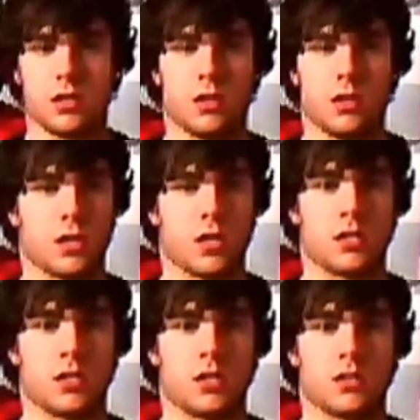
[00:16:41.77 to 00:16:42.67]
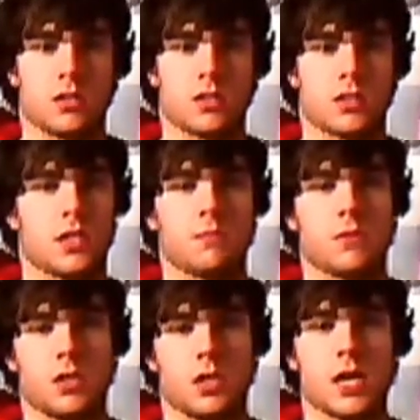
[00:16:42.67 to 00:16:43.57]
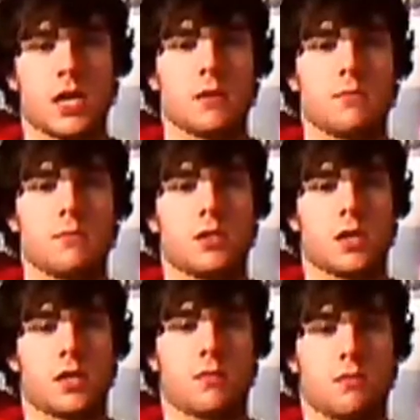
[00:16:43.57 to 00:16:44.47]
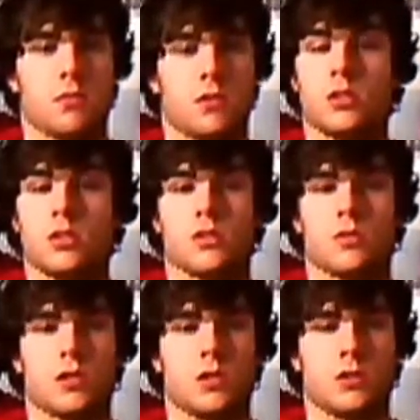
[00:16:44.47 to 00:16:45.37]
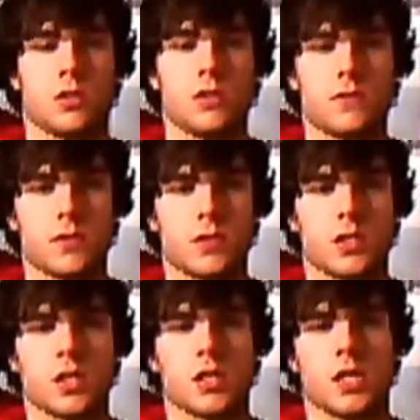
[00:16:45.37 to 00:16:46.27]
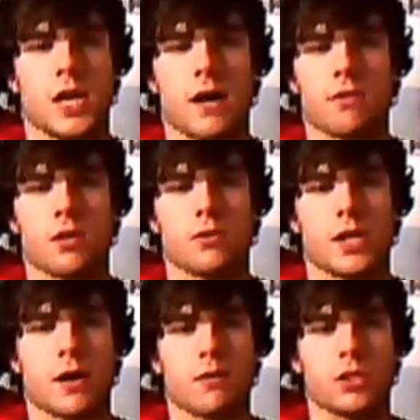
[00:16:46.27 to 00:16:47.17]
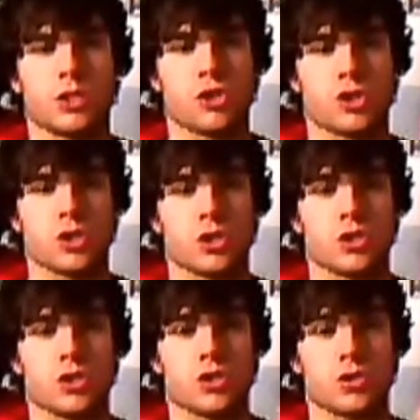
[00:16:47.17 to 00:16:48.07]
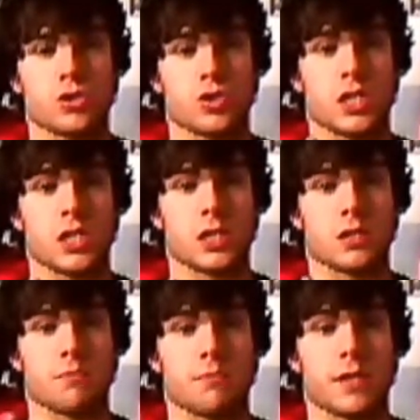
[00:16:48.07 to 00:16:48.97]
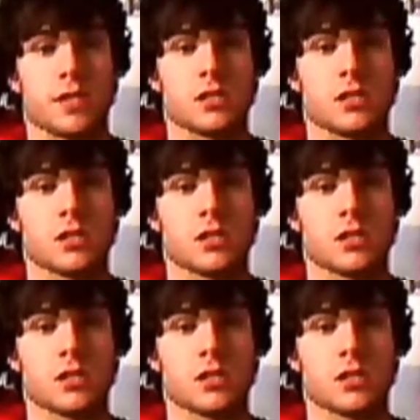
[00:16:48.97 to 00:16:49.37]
You can tell them your name. You could even narrow down your search just a little bit.